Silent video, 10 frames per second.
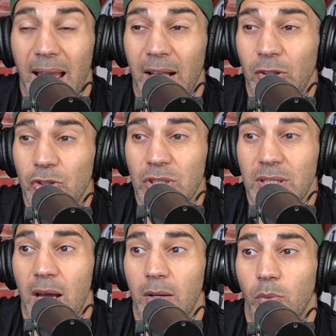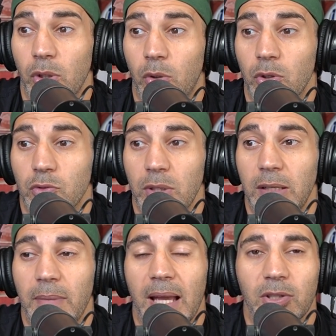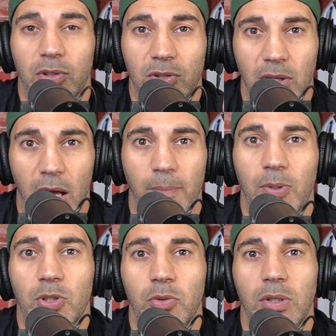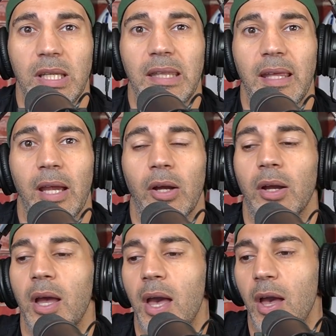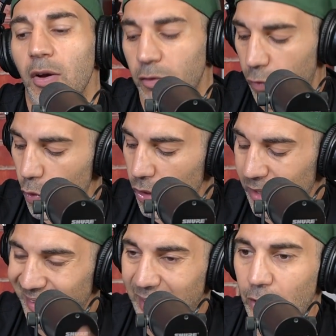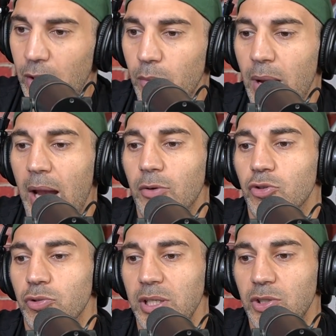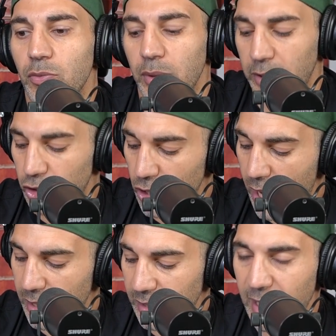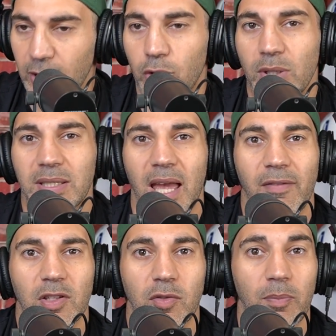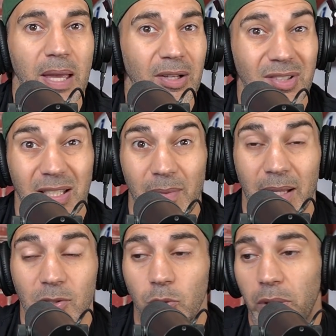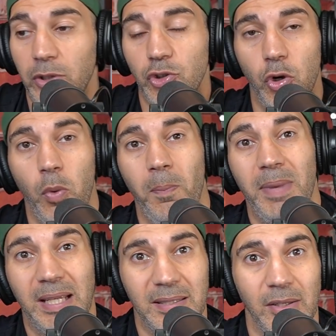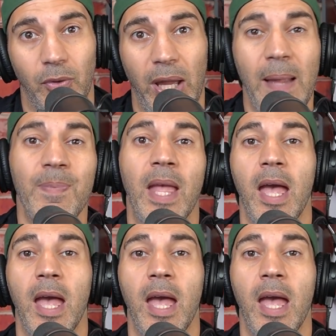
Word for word: Eckler's just not a workhorse running back. So there's an opportunity there for Larry Roundtree to really shine. again, Chris Evans from the Bengals because I'm not sold on Joe Mixon. Okay.